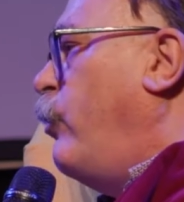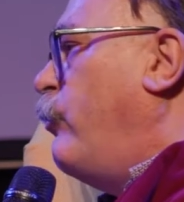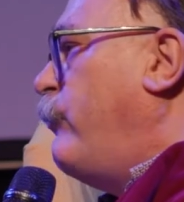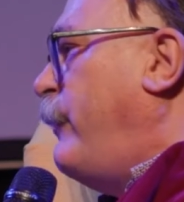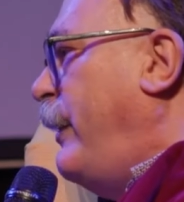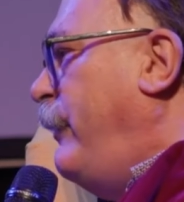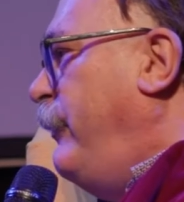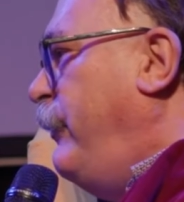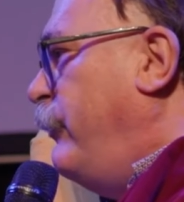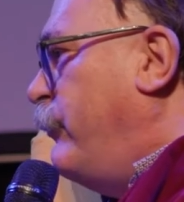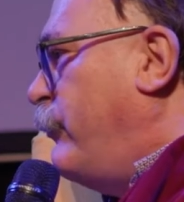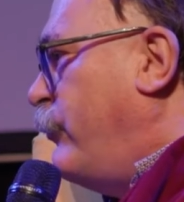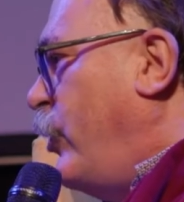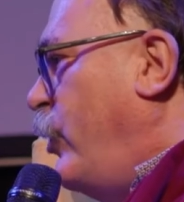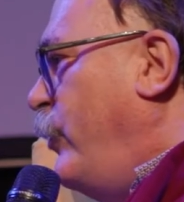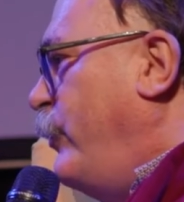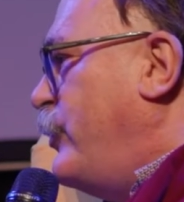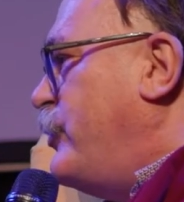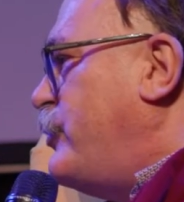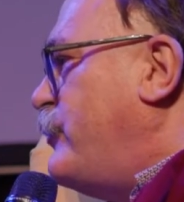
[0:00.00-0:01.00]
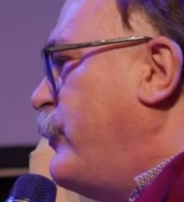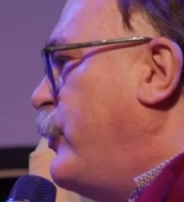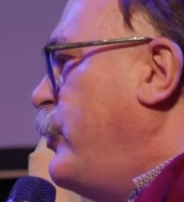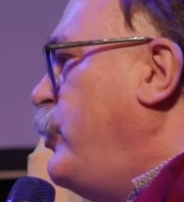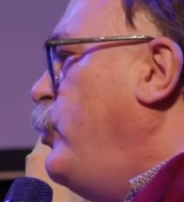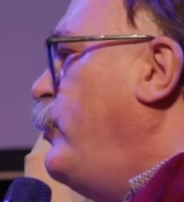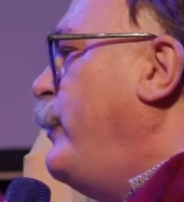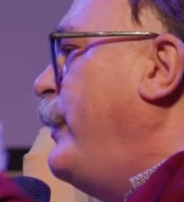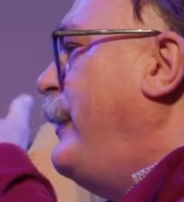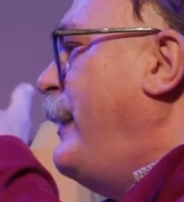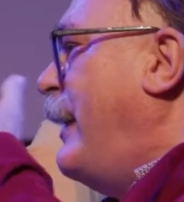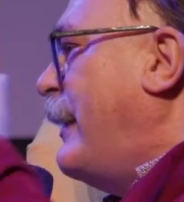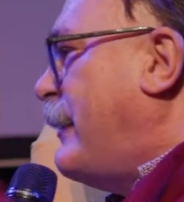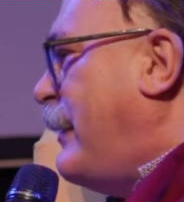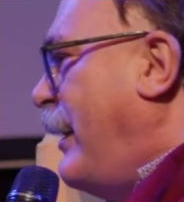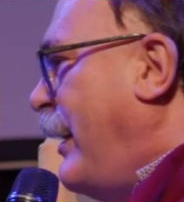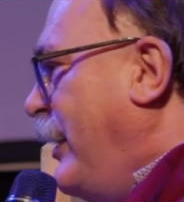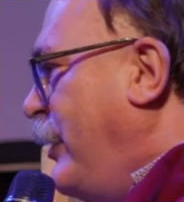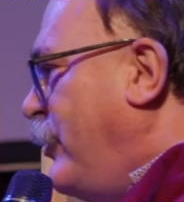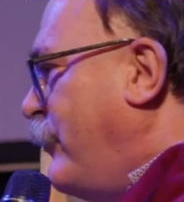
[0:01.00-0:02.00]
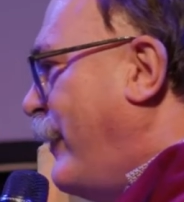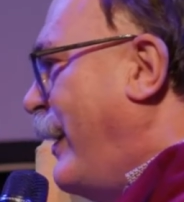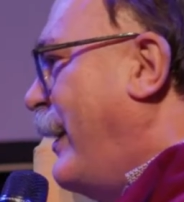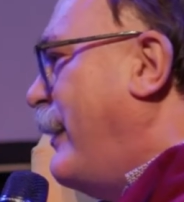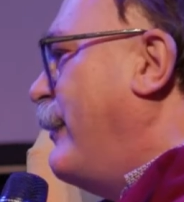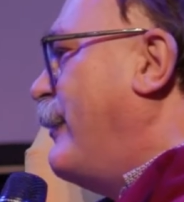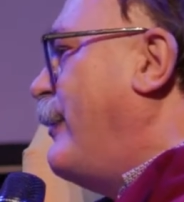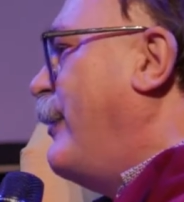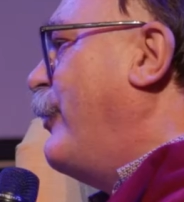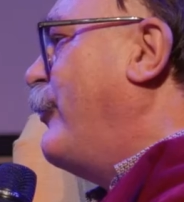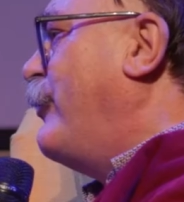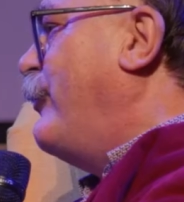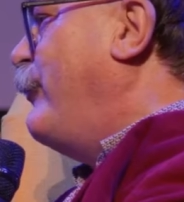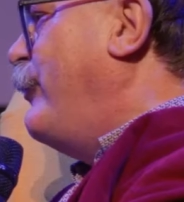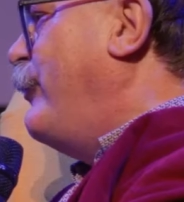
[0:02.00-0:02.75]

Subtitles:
already the Romans were doing that kind of agriculture,